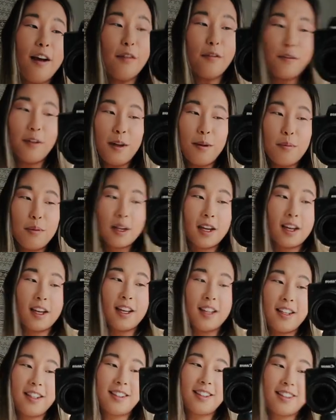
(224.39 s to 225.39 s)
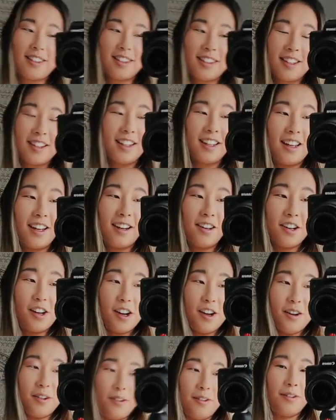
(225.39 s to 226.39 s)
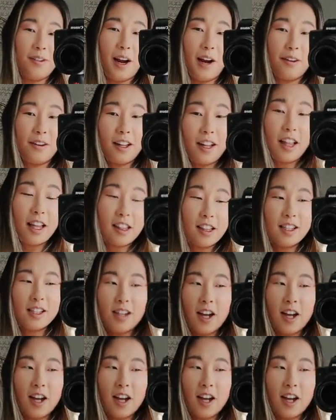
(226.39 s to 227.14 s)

outfit because I don't know. I really like this